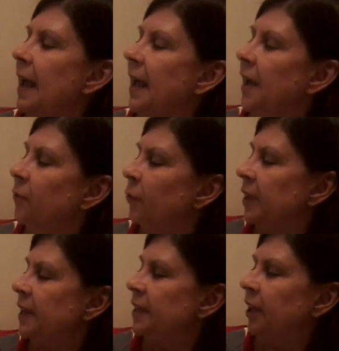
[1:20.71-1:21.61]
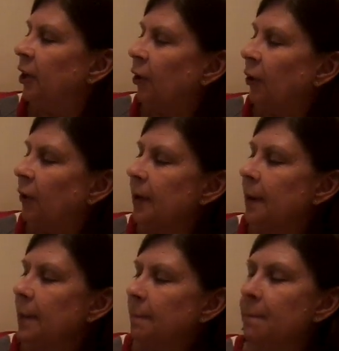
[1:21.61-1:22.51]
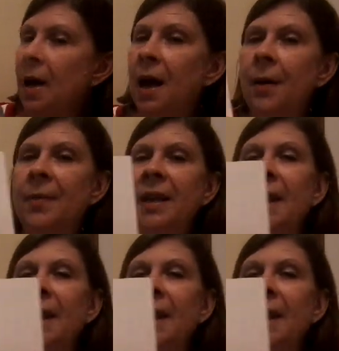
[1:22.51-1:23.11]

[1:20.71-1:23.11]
Every year, Mom and